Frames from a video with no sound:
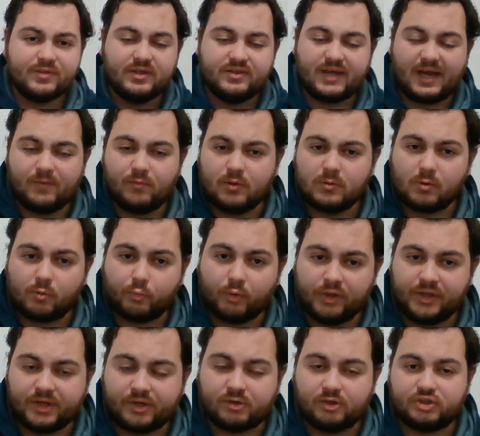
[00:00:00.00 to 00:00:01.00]
they were a
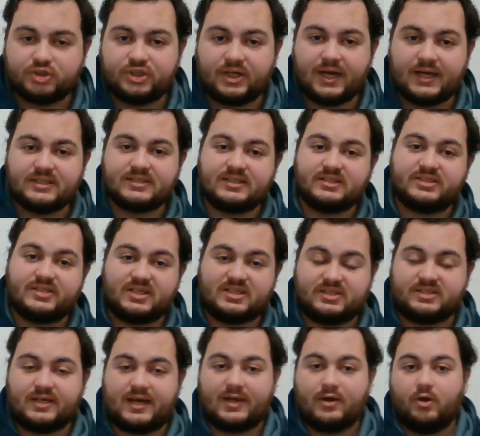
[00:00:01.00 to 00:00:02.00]
really good chance at
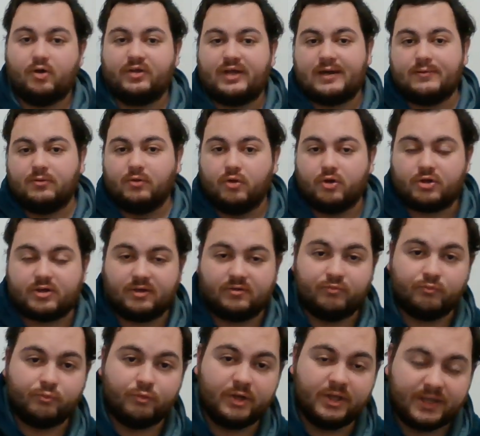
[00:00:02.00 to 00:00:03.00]
16. Or they were
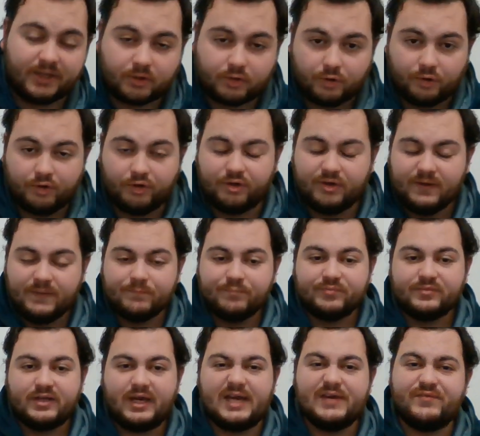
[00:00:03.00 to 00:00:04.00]
looking really good.
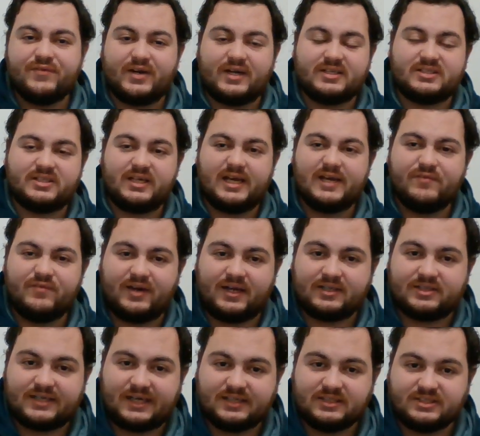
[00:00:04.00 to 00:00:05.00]
even at
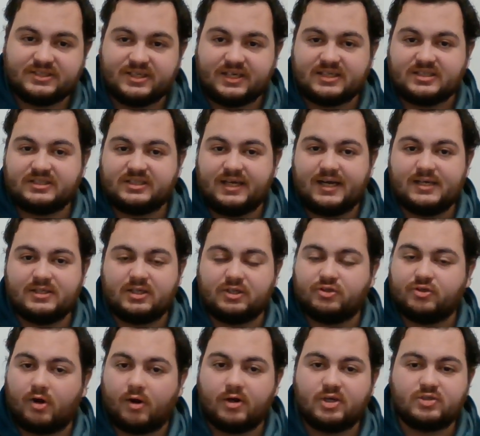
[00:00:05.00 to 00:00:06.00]
10-6 down, the
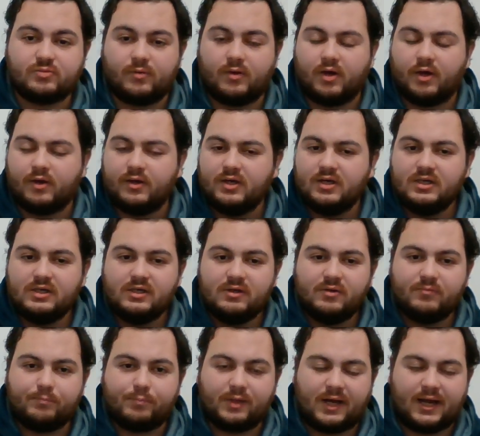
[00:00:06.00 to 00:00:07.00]
Dogs were
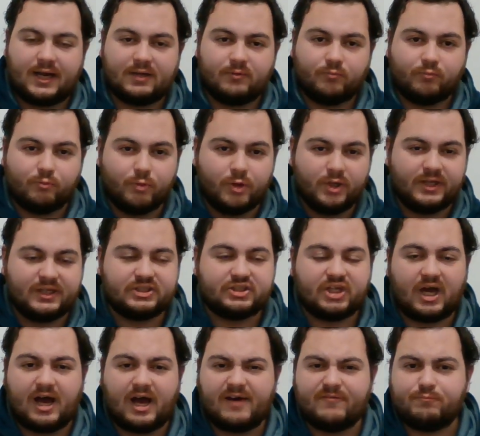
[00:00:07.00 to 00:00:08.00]
playing really
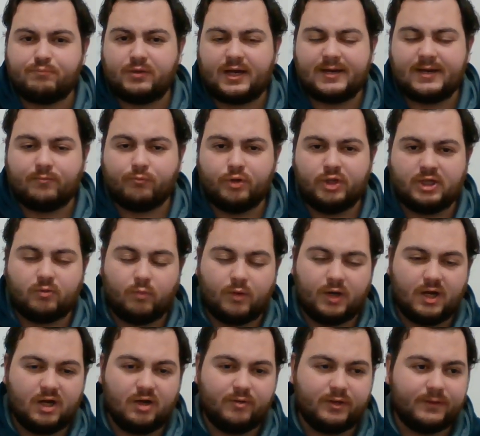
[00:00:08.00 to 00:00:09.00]
tough, playing really
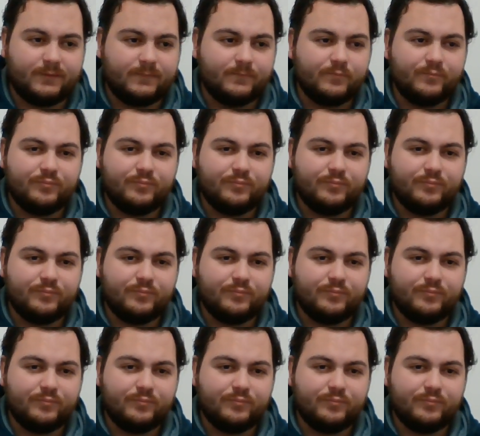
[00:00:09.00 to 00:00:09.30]
well, and